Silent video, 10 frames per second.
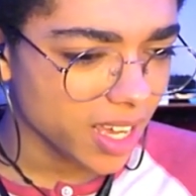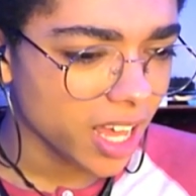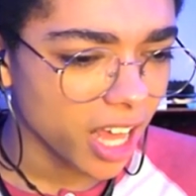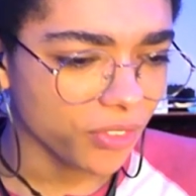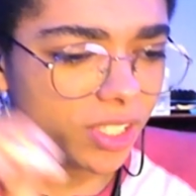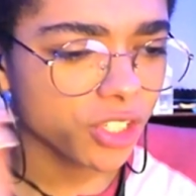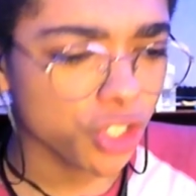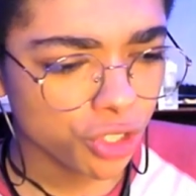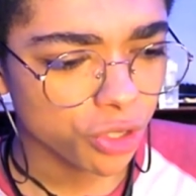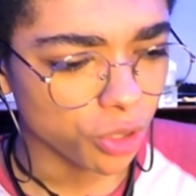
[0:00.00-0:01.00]
I feel it's
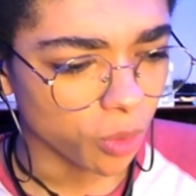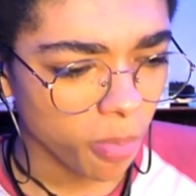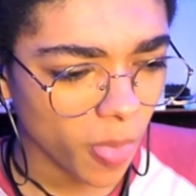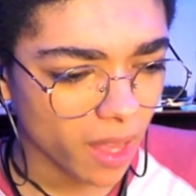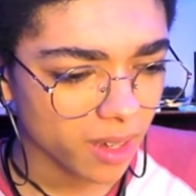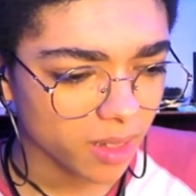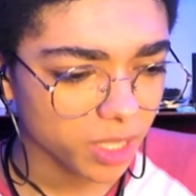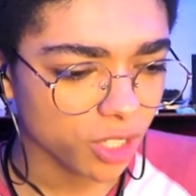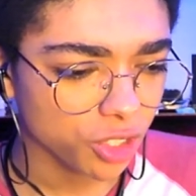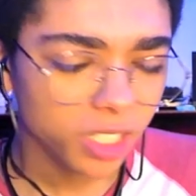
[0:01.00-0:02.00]
true.
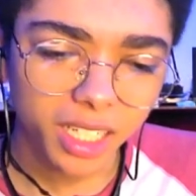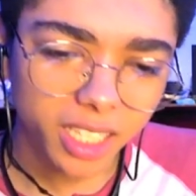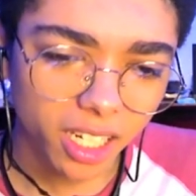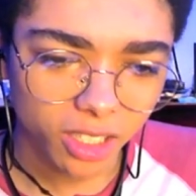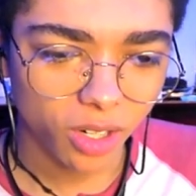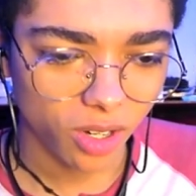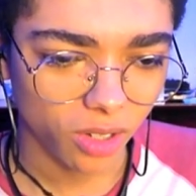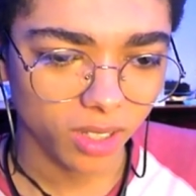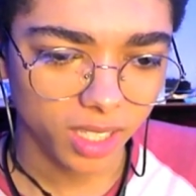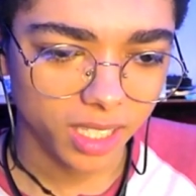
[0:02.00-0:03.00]
Because you're going to get a girl,
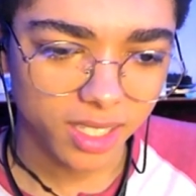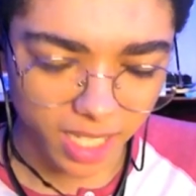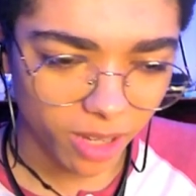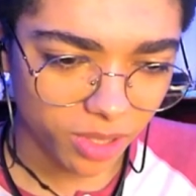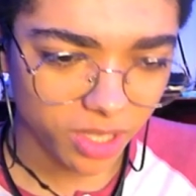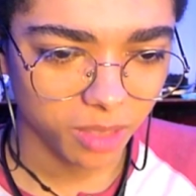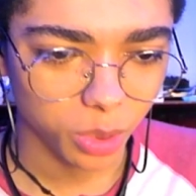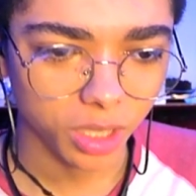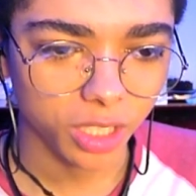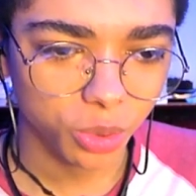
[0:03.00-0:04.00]
this is how it's going to
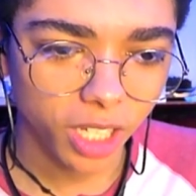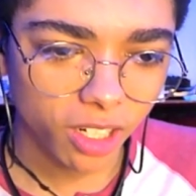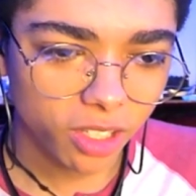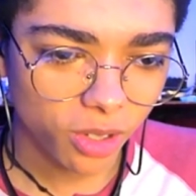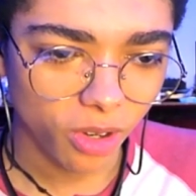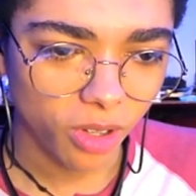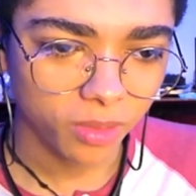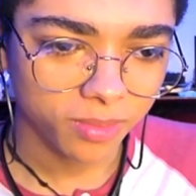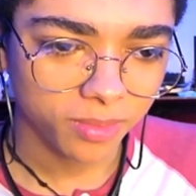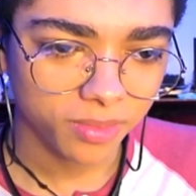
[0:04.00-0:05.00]
be. You get a girl
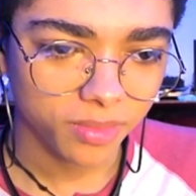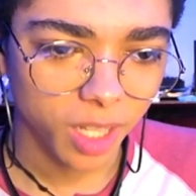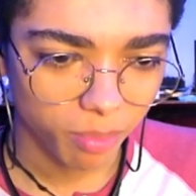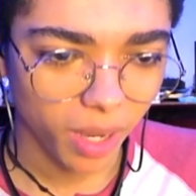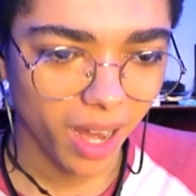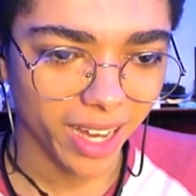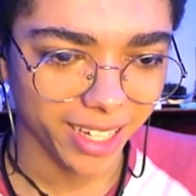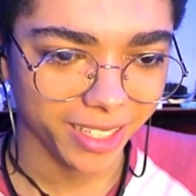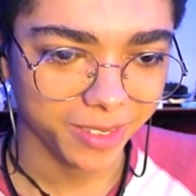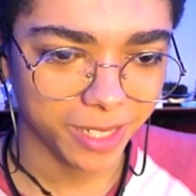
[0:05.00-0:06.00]
by
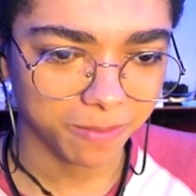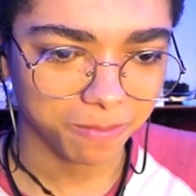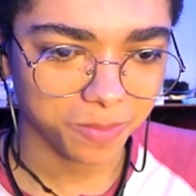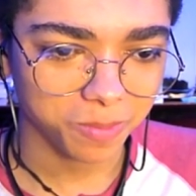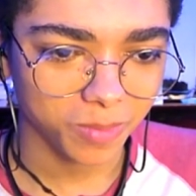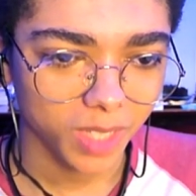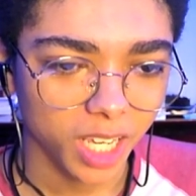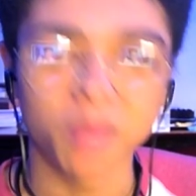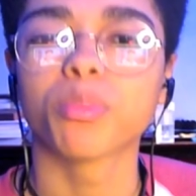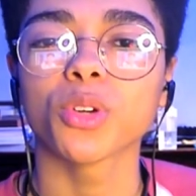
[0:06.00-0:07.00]

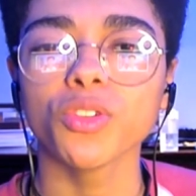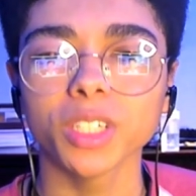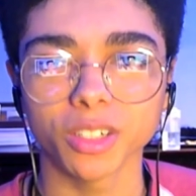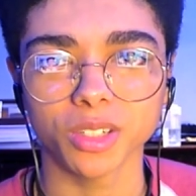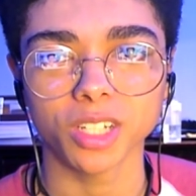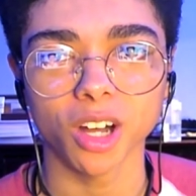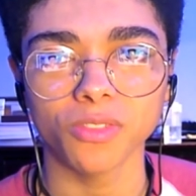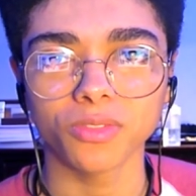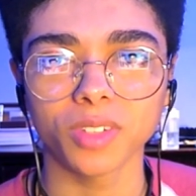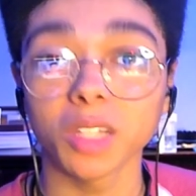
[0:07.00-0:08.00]
improving yourself,
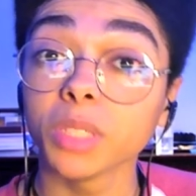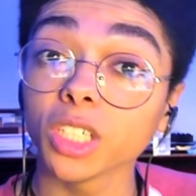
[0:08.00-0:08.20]
being